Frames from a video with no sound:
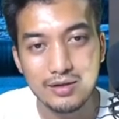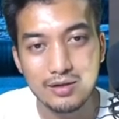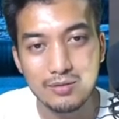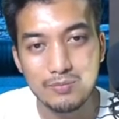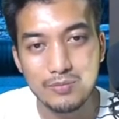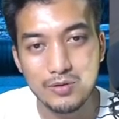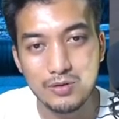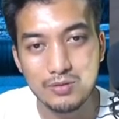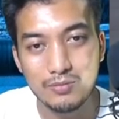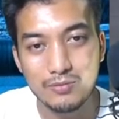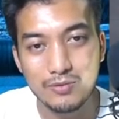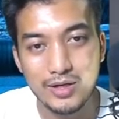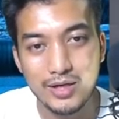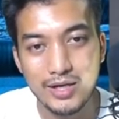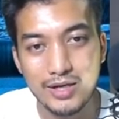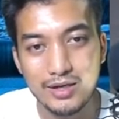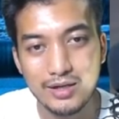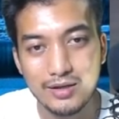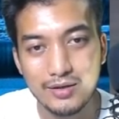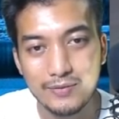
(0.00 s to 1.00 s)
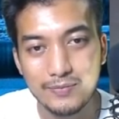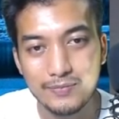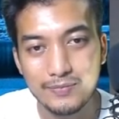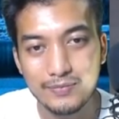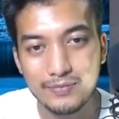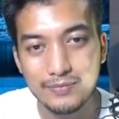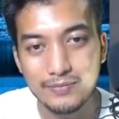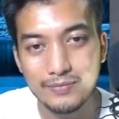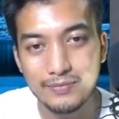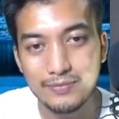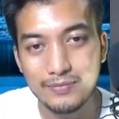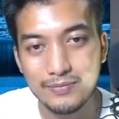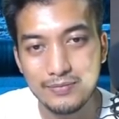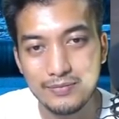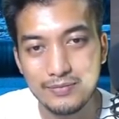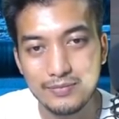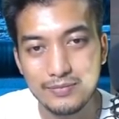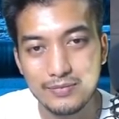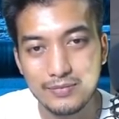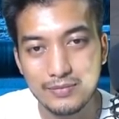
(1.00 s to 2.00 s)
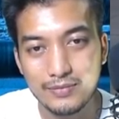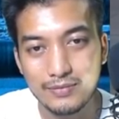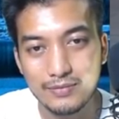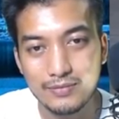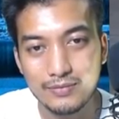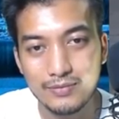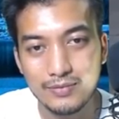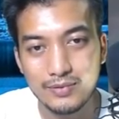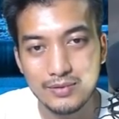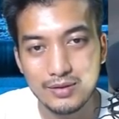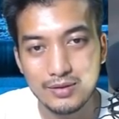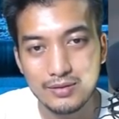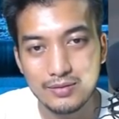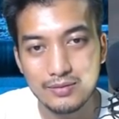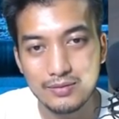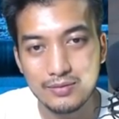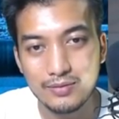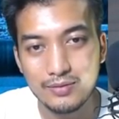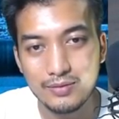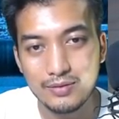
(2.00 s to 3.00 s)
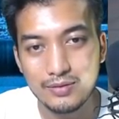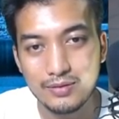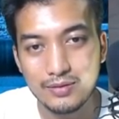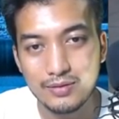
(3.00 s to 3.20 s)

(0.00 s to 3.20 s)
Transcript: Kaboom, right? Mm-hmm. Mm-hmm.